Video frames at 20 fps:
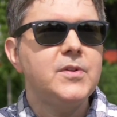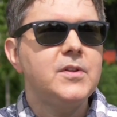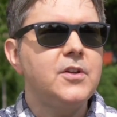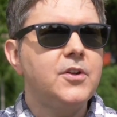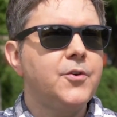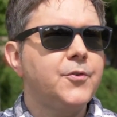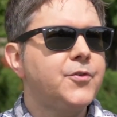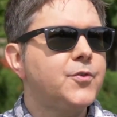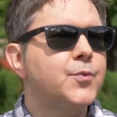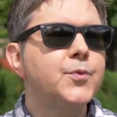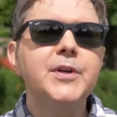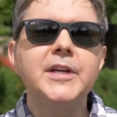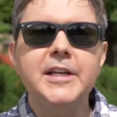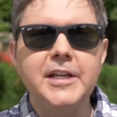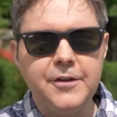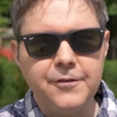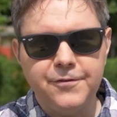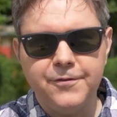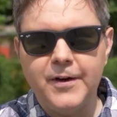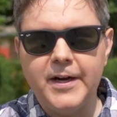
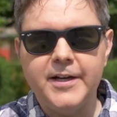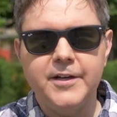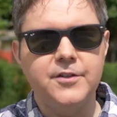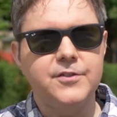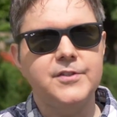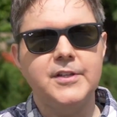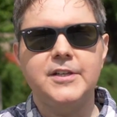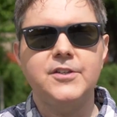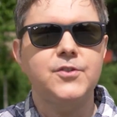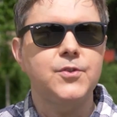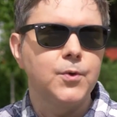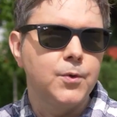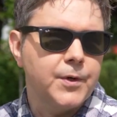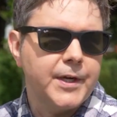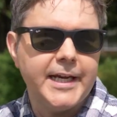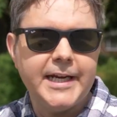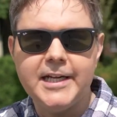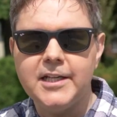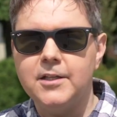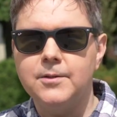3D fighters like Soul
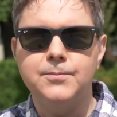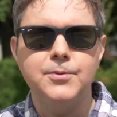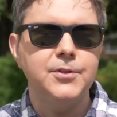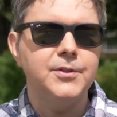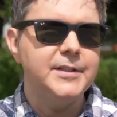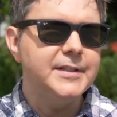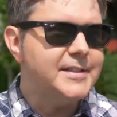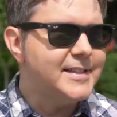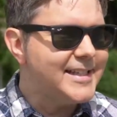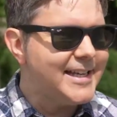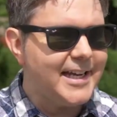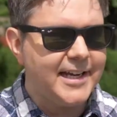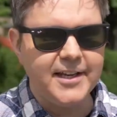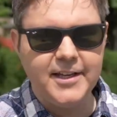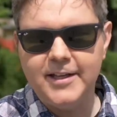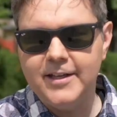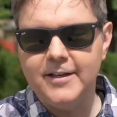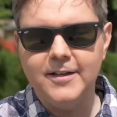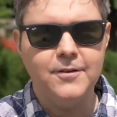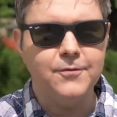Calibur and
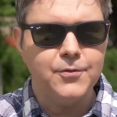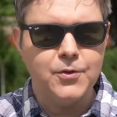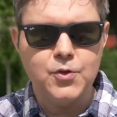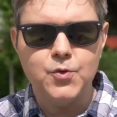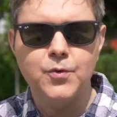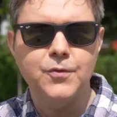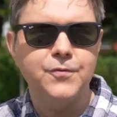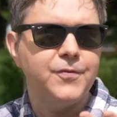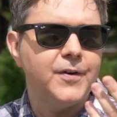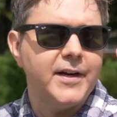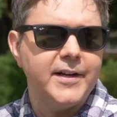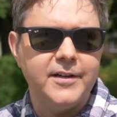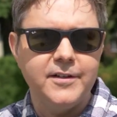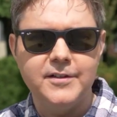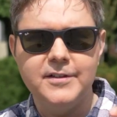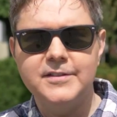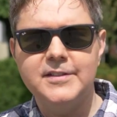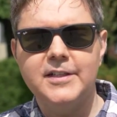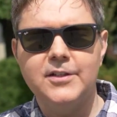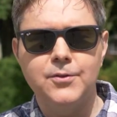Tekken and Virtua
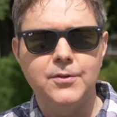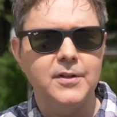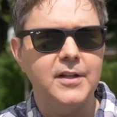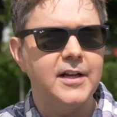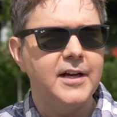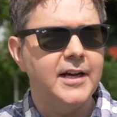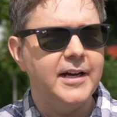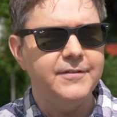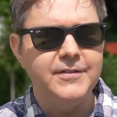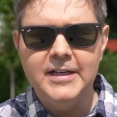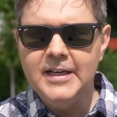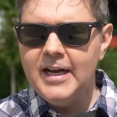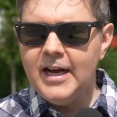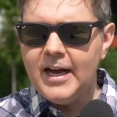Fighter and Dead or Alive,